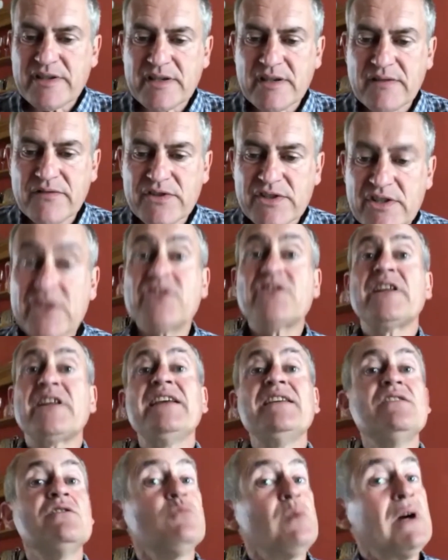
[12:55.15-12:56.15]
have
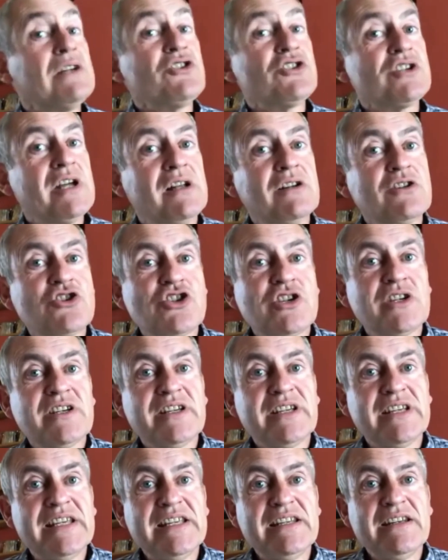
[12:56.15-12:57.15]
sustained Welsh
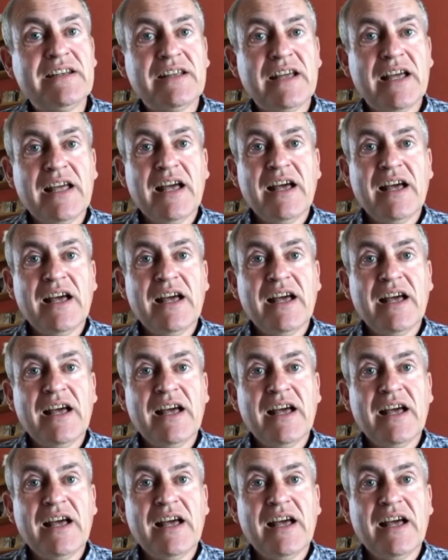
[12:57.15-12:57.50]
culture in